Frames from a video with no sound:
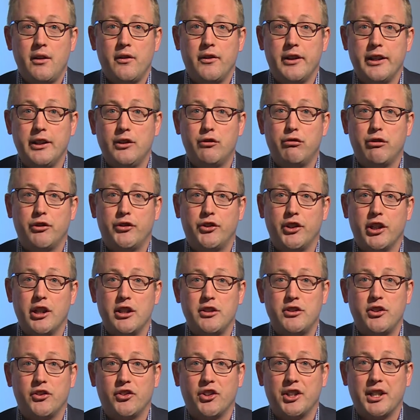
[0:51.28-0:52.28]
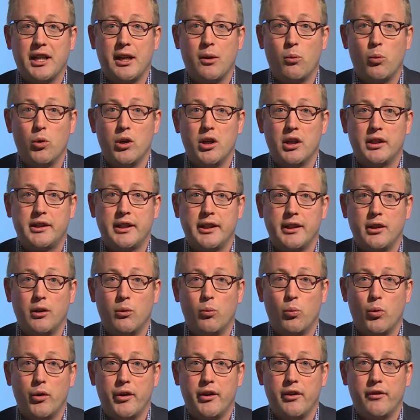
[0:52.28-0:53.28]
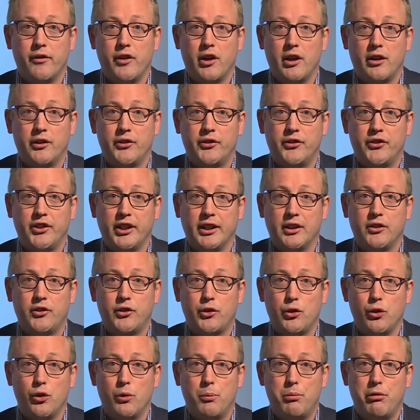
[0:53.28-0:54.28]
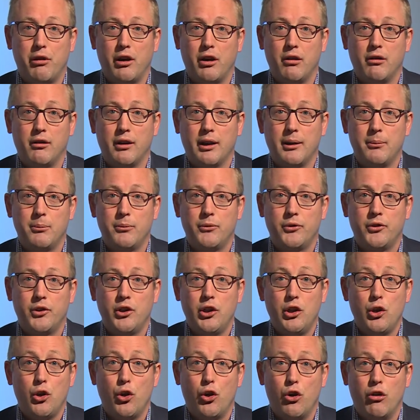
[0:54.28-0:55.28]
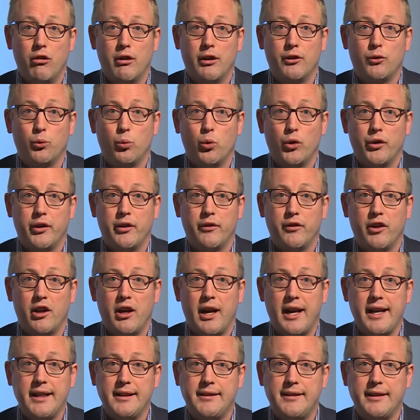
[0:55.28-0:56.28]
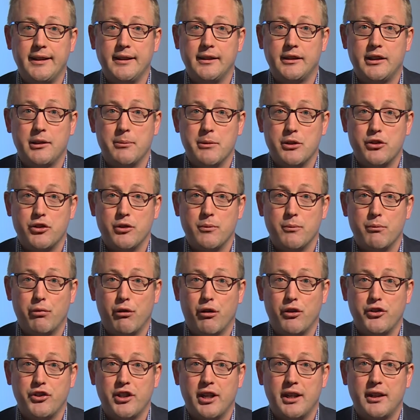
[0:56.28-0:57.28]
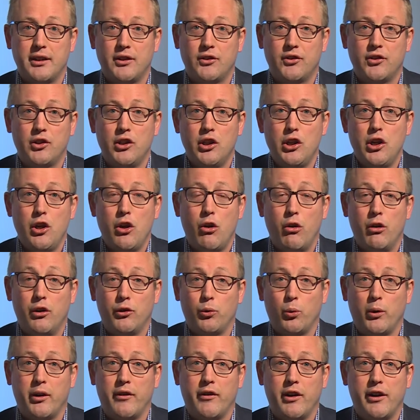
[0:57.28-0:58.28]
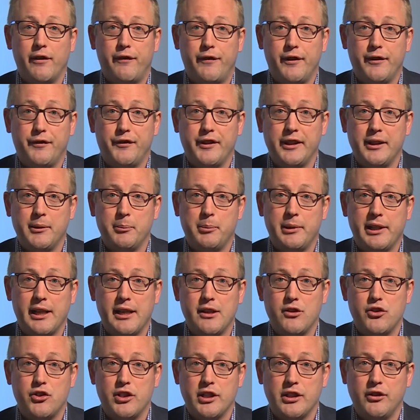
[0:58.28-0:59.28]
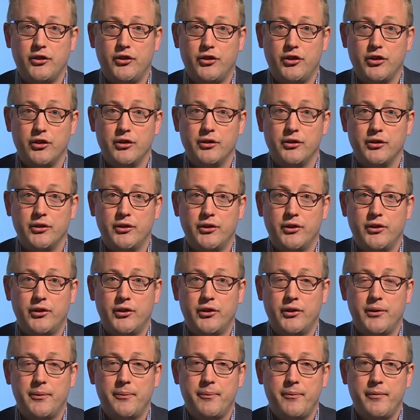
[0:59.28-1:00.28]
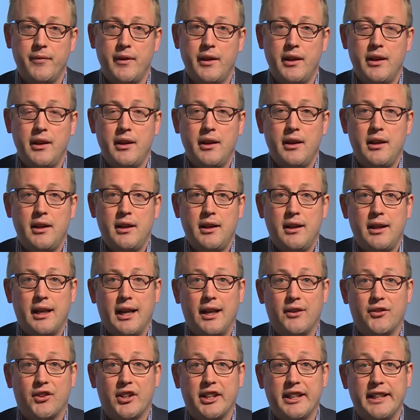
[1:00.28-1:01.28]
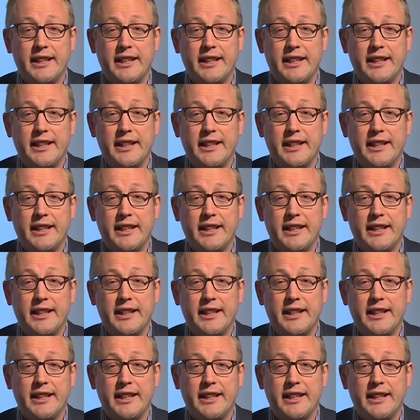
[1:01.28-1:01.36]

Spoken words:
These researchers are now working on one of our 6 core programmes, or as one of our 18 commissioned projects, or as one of our 15 PhD students. As an